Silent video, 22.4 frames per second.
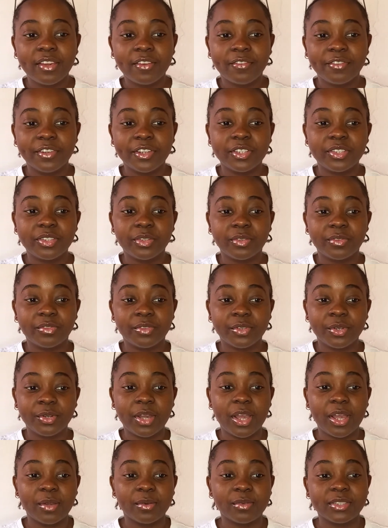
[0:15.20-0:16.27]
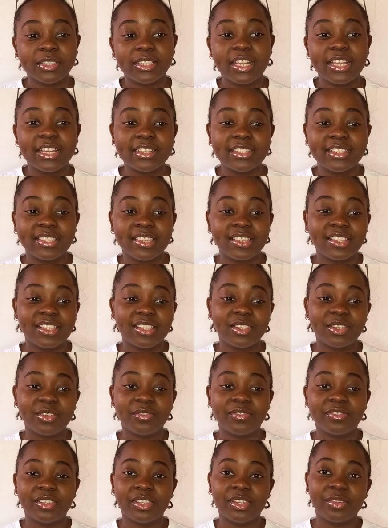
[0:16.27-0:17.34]
First of all, I would like to say thank you
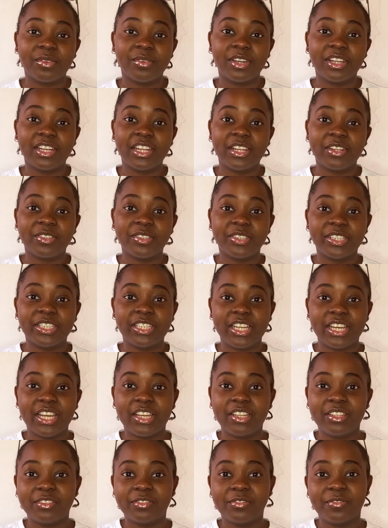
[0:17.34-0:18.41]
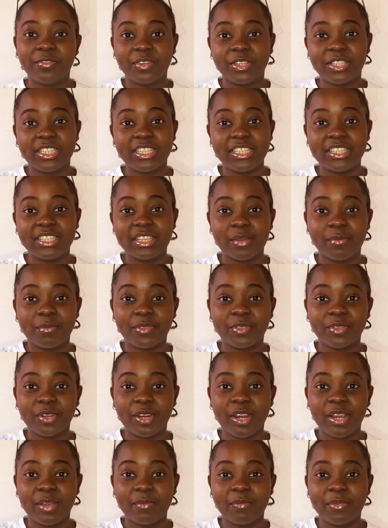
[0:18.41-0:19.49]
for the 140
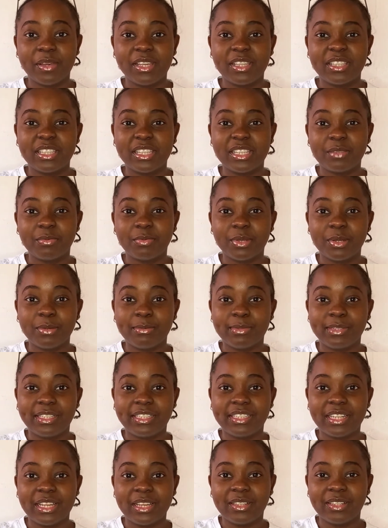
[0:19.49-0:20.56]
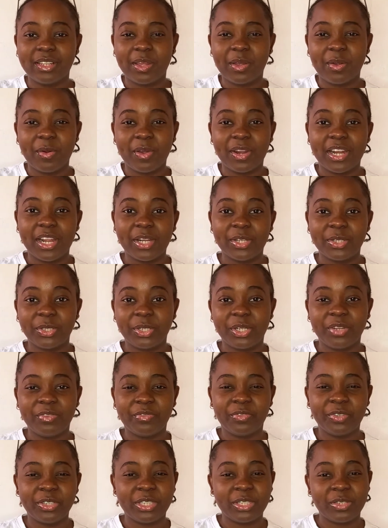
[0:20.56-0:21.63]
subscribers. It's probably now like
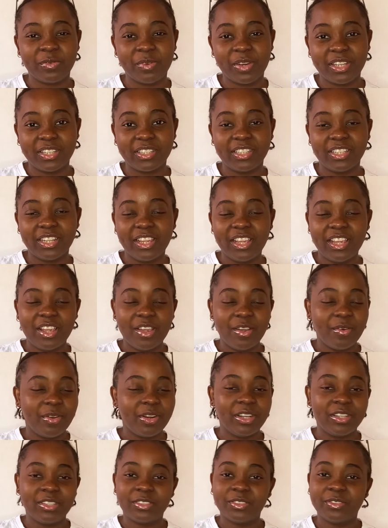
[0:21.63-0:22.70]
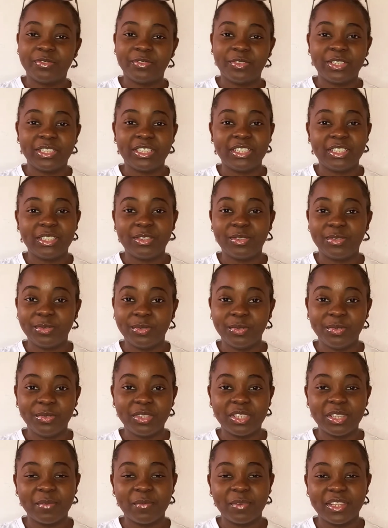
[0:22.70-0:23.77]
141, 142,
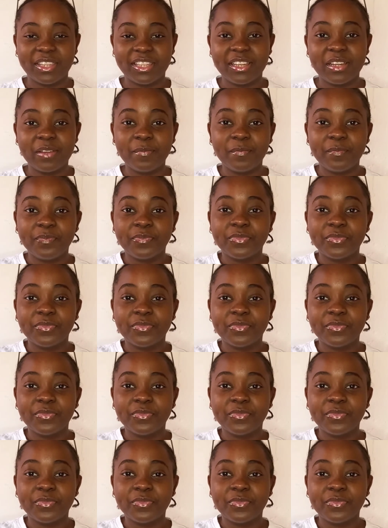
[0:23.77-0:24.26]
somewhere there.